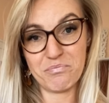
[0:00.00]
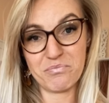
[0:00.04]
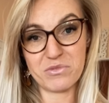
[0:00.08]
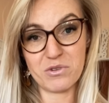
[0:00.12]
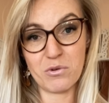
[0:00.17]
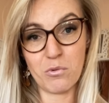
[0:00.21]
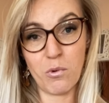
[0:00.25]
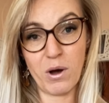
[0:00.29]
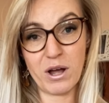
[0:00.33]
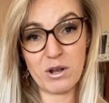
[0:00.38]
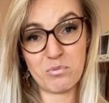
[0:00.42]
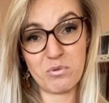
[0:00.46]

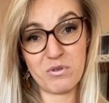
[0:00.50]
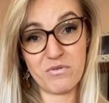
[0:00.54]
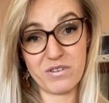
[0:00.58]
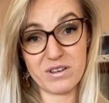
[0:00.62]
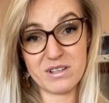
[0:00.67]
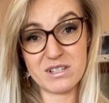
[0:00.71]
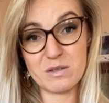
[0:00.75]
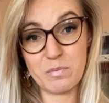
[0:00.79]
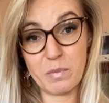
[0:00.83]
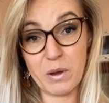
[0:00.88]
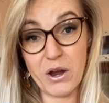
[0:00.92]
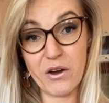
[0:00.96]
what we've
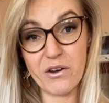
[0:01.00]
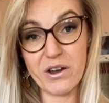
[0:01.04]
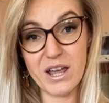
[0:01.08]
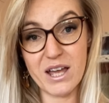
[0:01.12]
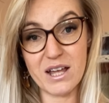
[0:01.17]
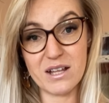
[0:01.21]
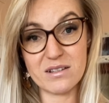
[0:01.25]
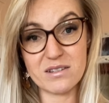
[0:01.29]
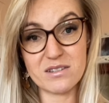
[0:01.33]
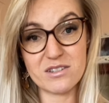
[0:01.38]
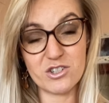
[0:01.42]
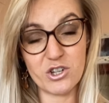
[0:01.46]

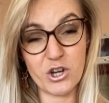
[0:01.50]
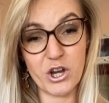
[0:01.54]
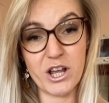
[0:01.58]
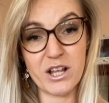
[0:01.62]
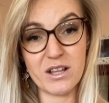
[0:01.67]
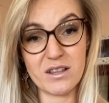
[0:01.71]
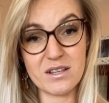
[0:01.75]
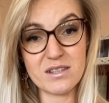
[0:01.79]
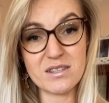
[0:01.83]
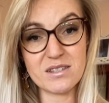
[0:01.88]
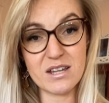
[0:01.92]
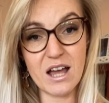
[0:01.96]
experienced during
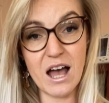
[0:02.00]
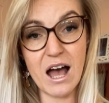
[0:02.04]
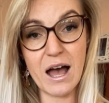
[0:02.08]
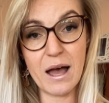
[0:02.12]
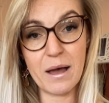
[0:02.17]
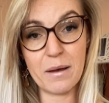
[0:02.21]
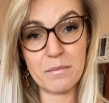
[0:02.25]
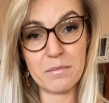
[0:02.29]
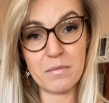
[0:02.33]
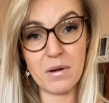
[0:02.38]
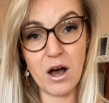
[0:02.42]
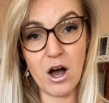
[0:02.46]
this
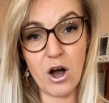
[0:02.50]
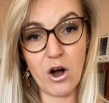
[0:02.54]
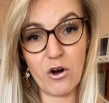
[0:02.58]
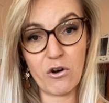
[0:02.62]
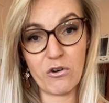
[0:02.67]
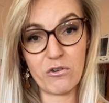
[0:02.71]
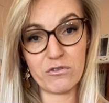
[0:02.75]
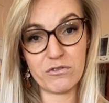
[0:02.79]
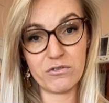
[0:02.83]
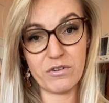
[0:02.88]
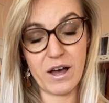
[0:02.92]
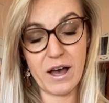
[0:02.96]
time
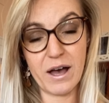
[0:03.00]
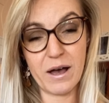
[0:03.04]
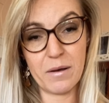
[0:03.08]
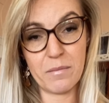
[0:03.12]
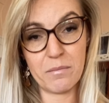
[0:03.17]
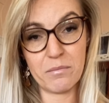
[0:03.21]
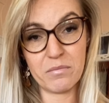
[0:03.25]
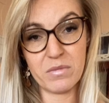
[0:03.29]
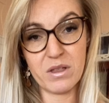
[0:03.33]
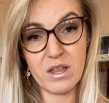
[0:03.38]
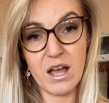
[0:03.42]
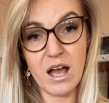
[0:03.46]
of
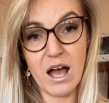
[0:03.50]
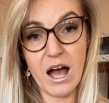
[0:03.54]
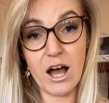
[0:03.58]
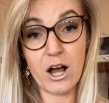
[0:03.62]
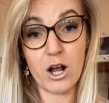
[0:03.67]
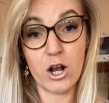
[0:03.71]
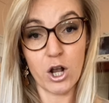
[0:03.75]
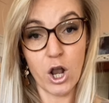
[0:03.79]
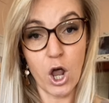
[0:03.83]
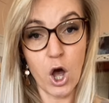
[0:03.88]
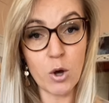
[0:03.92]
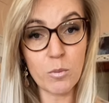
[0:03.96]
a
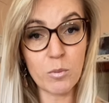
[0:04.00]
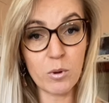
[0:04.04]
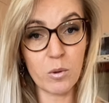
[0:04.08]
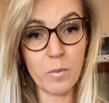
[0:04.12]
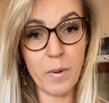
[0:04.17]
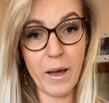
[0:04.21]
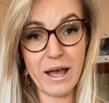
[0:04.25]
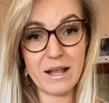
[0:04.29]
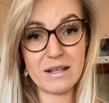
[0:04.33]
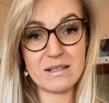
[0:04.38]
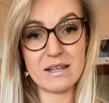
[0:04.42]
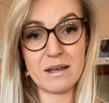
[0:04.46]
global
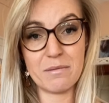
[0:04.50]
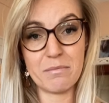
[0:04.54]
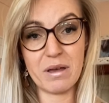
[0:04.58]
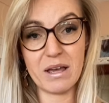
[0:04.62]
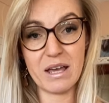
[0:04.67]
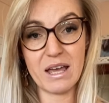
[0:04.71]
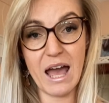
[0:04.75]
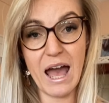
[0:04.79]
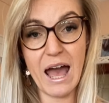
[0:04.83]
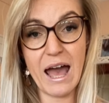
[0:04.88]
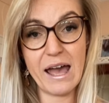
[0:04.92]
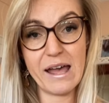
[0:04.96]

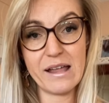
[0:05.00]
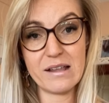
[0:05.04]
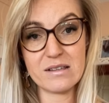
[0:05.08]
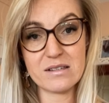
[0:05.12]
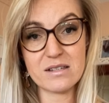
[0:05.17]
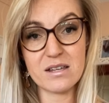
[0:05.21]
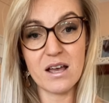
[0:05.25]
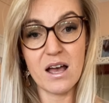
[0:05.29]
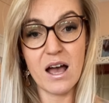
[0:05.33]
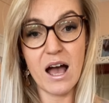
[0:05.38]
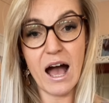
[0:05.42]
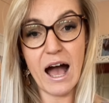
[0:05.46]
pandemic and
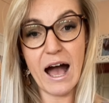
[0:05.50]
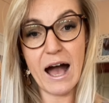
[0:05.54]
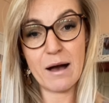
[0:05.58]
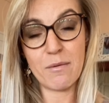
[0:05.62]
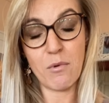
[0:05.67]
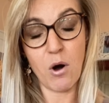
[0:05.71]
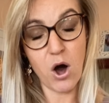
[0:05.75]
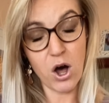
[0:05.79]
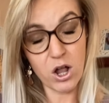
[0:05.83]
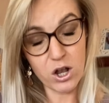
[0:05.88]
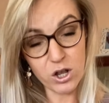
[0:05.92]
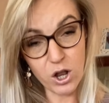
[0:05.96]

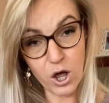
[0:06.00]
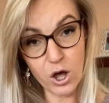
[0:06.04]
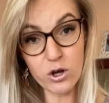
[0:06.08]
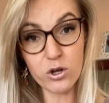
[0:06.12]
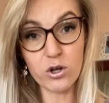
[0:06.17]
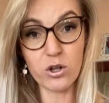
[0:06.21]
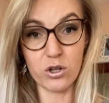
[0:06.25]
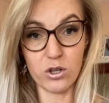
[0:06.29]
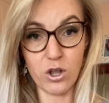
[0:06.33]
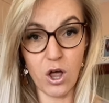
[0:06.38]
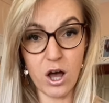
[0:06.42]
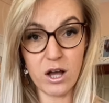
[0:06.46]
our
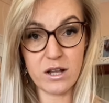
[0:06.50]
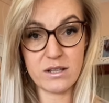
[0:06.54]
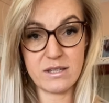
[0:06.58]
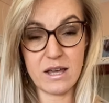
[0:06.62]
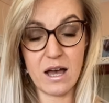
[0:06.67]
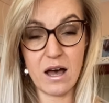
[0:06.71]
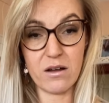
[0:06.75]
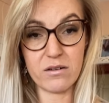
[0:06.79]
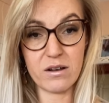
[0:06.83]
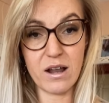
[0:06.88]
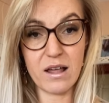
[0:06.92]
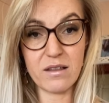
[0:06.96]
local
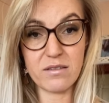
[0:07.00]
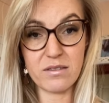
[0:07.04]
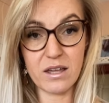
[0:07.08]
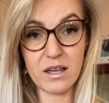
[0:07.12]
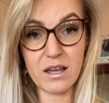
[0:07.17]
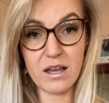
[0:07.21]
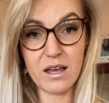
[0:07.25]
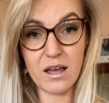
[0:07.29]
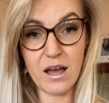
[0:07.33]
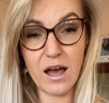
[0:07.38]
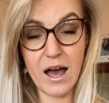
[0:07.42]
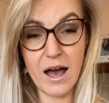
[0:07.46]
lockdown. I
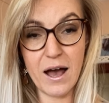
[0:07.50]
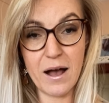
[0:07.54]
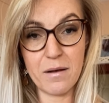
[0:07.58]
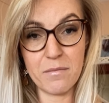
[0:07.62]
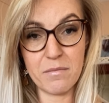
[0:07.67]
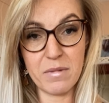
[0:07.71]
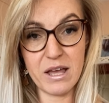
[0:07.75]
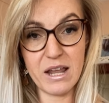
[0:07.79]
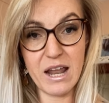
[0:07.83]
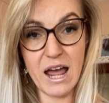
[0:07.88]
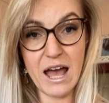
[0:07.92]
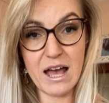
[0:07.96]
think
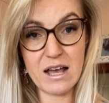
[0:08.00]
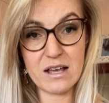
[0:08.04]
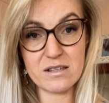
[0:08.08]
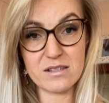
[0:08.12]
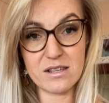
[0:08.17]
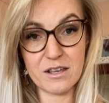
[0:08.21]
it has